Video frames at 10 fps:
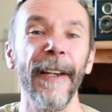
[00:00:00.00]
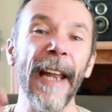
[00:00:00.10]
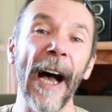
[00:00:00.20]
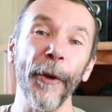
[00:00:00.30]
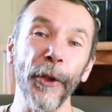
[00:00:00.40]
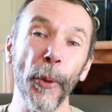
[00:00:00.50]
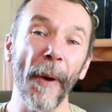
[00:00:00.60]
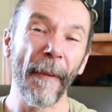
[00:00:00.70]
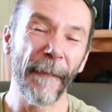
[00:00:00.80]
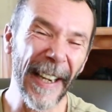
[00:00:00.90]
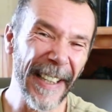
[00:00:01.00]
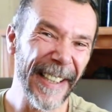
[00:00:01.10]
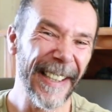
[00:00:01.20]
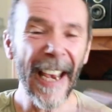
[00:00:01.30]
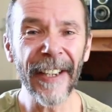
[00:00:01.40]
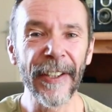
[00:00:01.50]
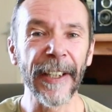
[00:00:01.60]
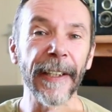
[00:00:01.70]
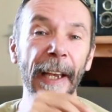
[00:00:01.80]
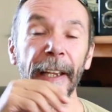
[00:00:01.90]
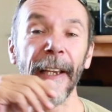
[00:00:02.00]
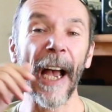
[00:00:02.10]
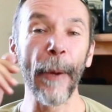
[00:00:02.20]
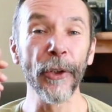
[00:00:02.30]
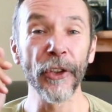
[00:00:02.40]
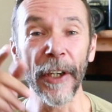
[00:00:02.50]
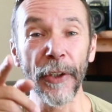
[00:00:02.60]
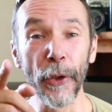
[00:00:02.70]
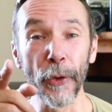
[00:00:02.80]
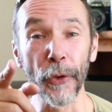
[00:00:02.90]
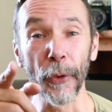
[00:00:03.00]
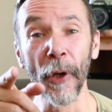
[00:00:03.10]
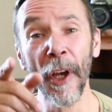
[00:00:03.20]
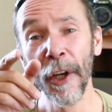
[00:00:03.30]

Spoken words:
Now, you have a fantastic day. I will chat to you soon.